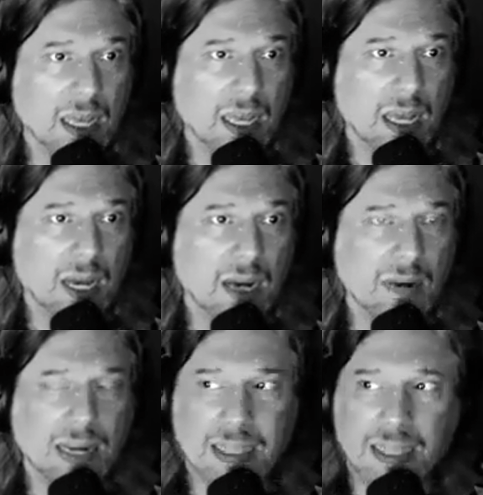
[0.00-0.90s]
All
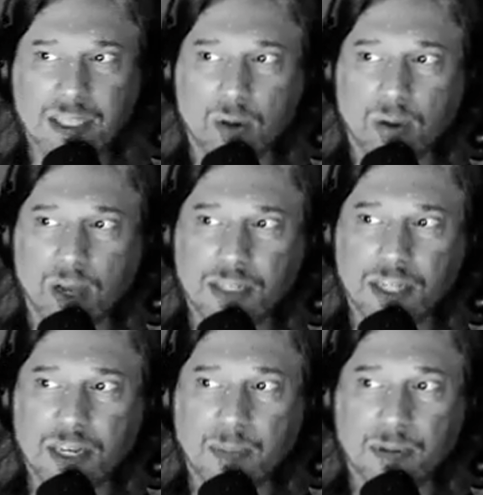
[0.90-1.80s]
right, let's go on
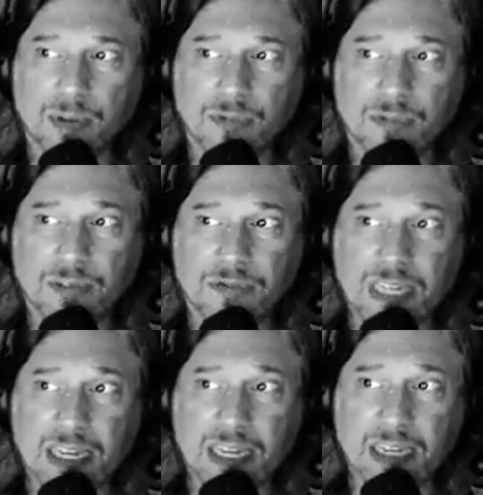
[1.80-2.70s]
to number
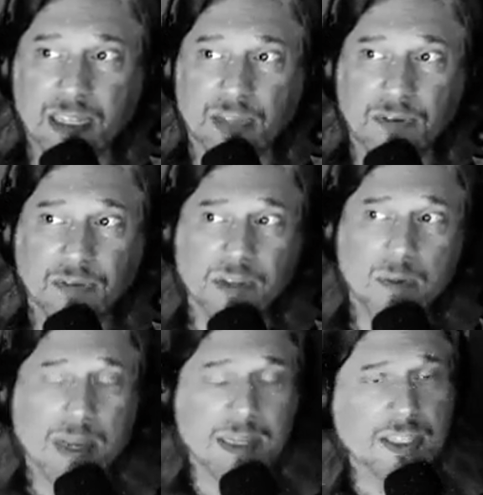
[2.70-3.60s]
15 in the 50
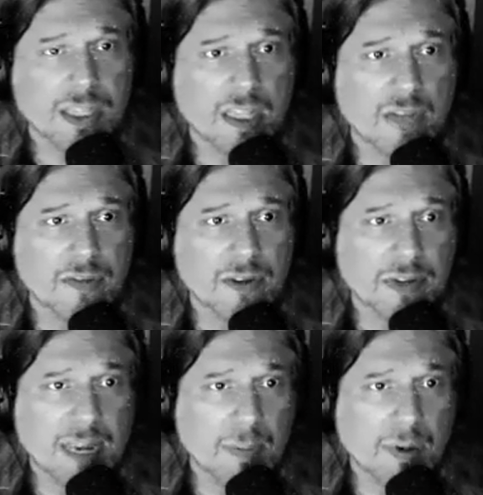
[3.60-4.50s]
ways to love your
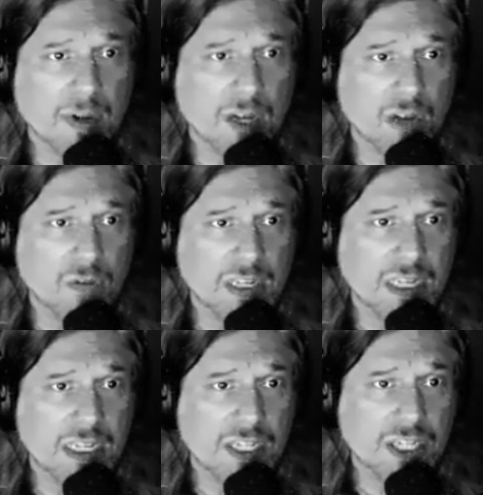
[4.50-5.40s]
neighbor COVID
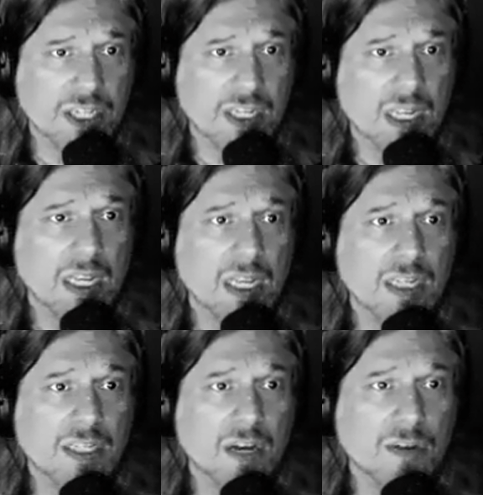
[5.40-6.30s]
edition.
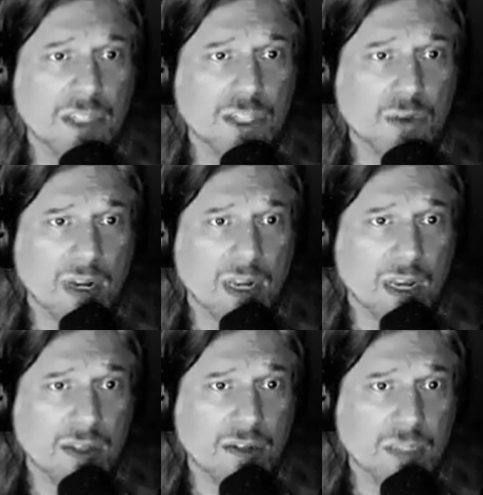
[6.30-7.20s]
Don't destroy
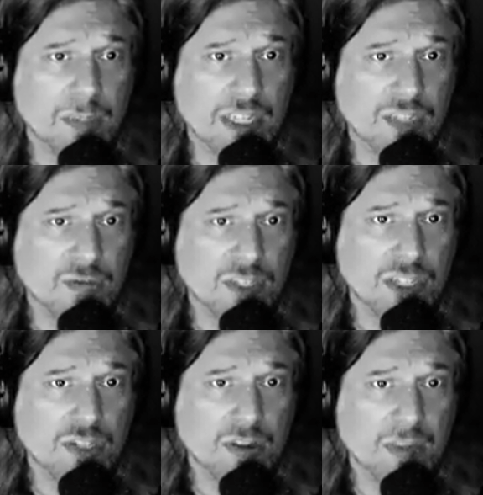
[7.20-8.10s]
others' peaceful
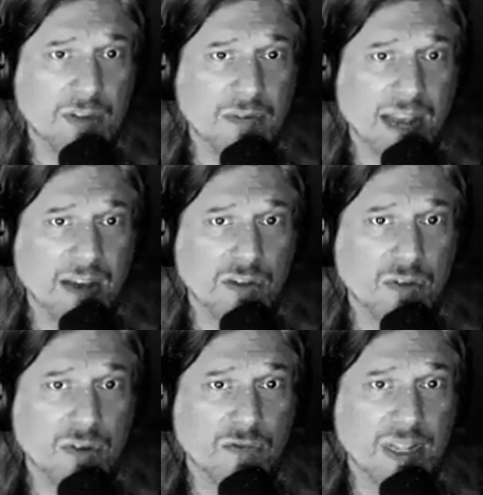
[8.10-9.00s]
enjoyment of
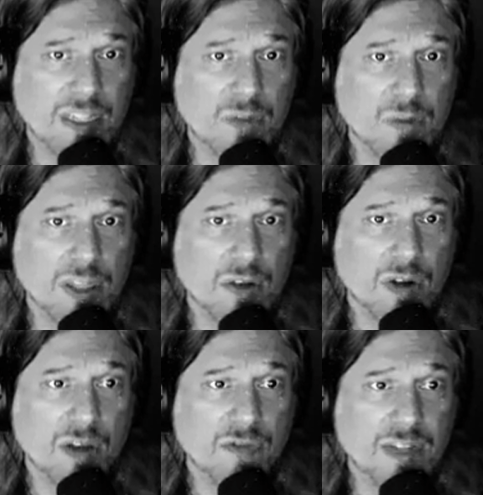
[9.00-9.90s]
outdoor events with your
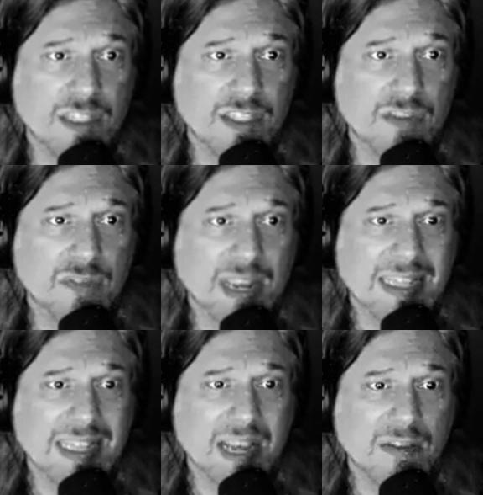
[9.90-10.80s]
offensive and
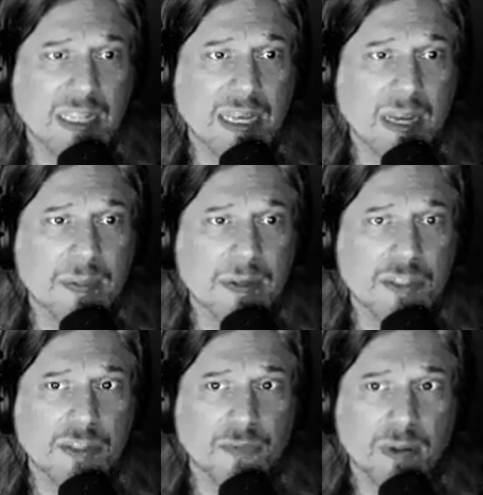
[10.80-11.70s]
loudly
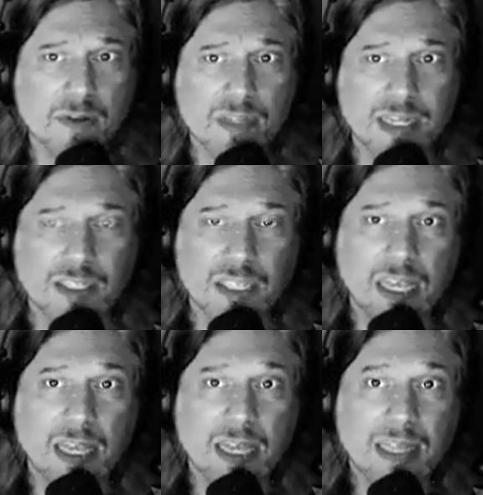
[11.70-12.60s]
abusive protests.
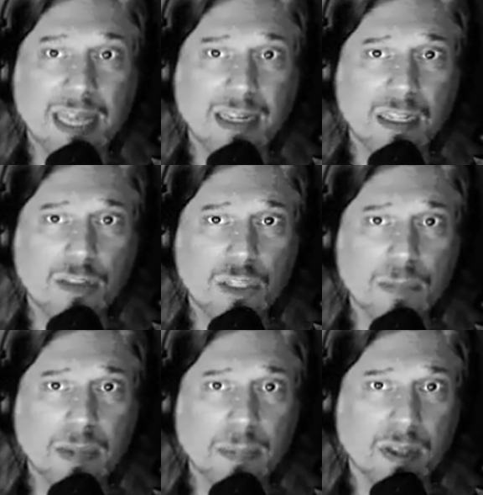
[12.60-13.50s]
That includes
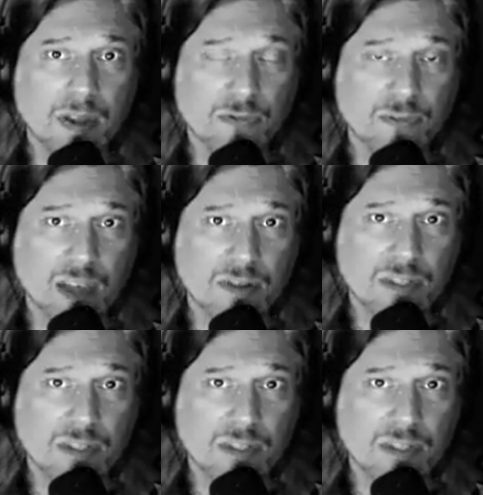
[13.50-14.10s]
people on Father's